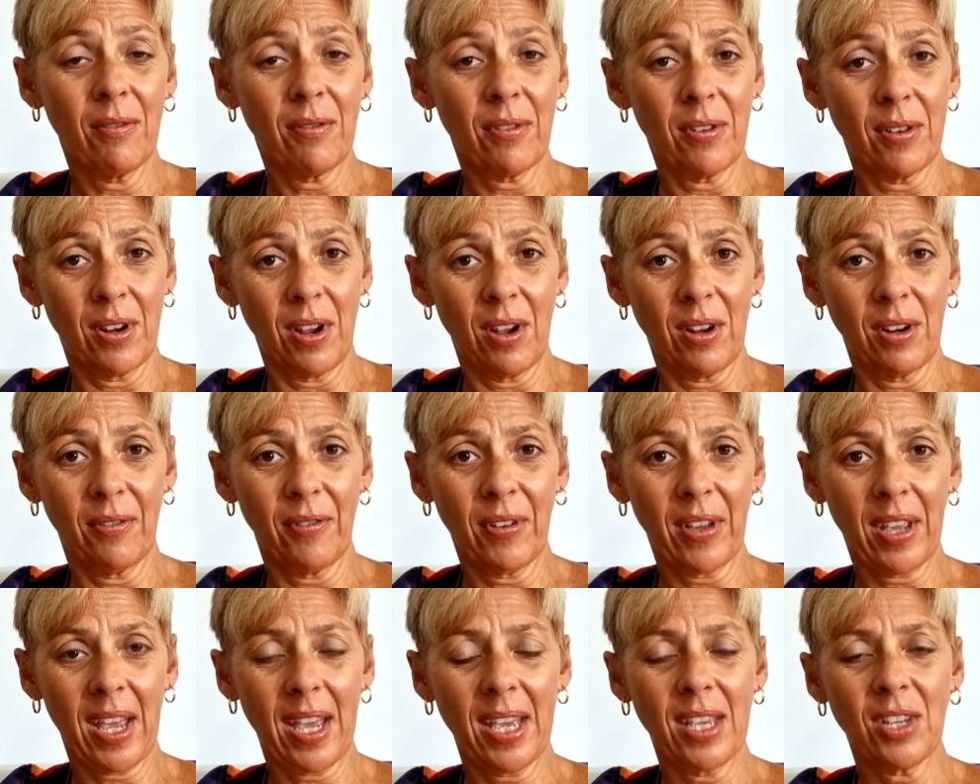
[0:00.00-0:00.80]
for
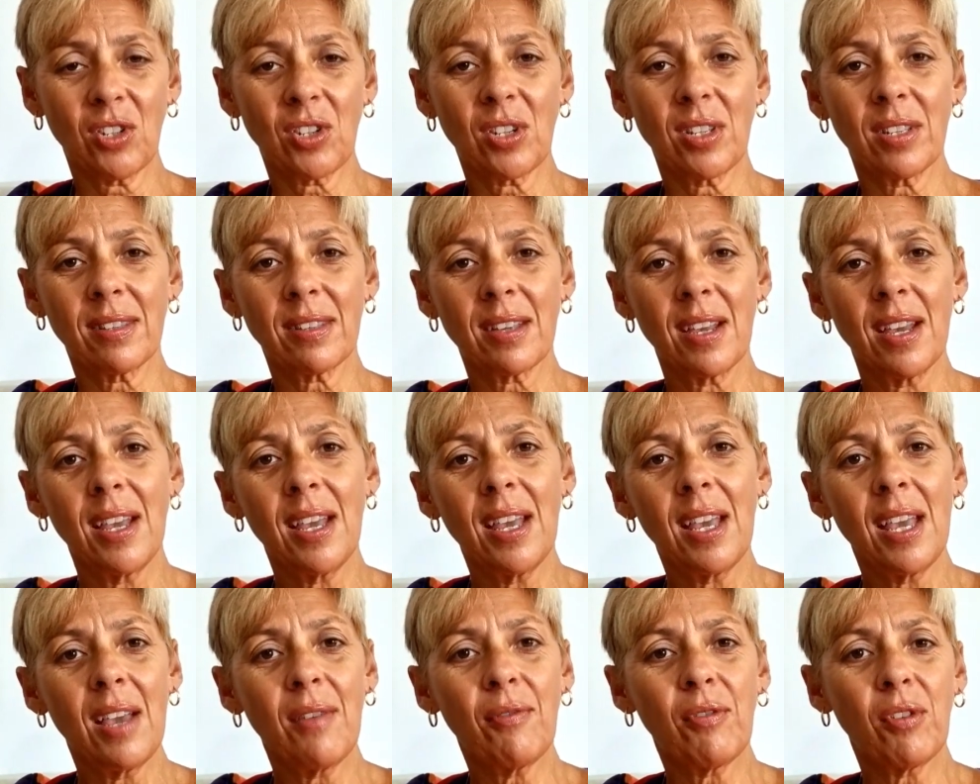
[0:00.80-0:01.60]
notifications.
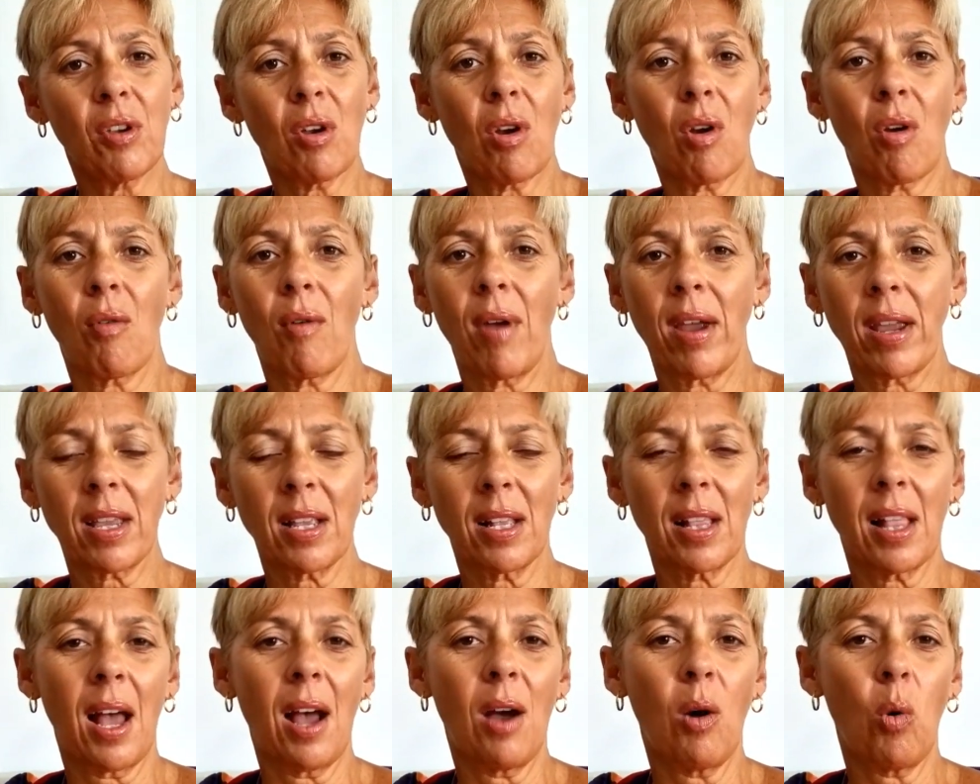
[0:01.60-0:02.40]
If you're a
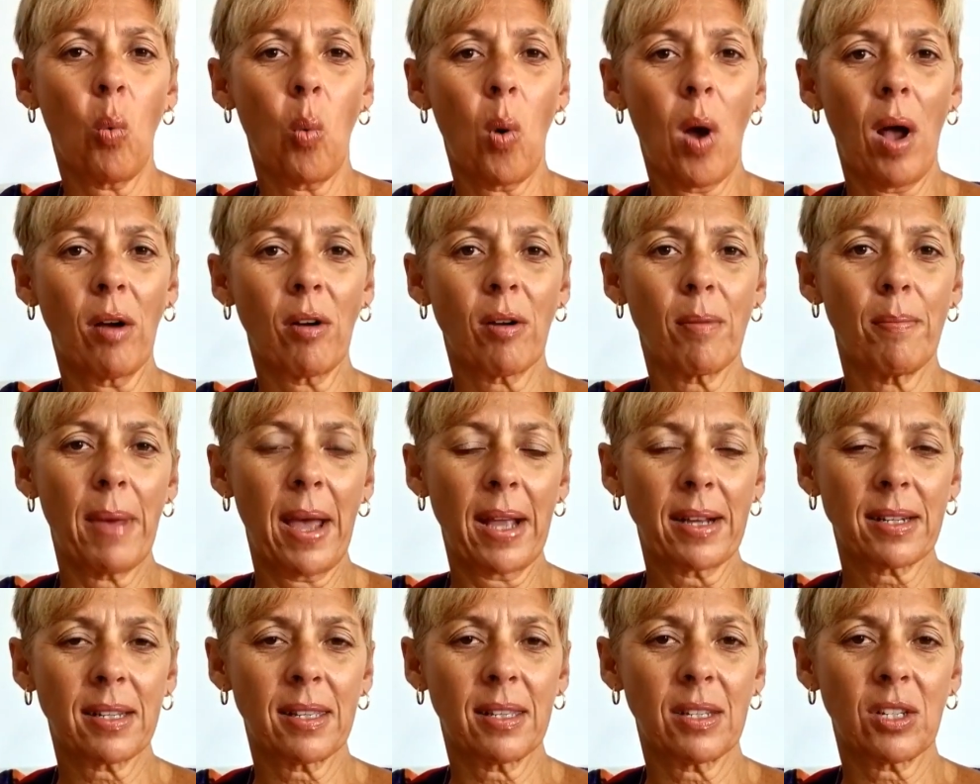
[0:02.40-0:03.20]
regular, welcome
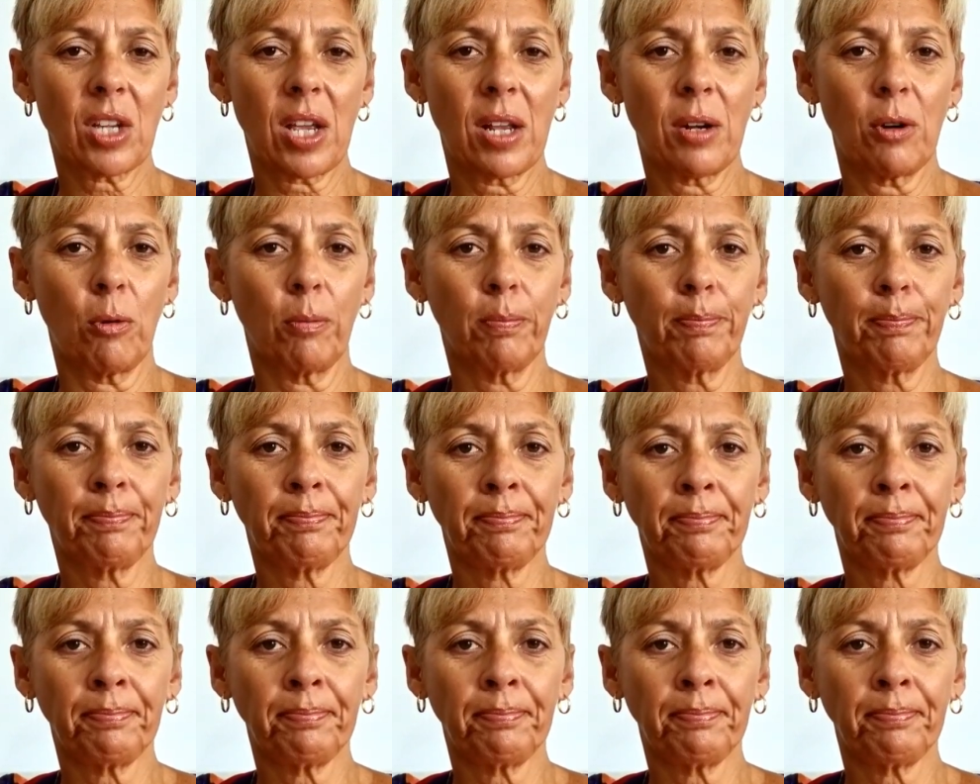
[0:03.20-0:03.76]
back to the channel.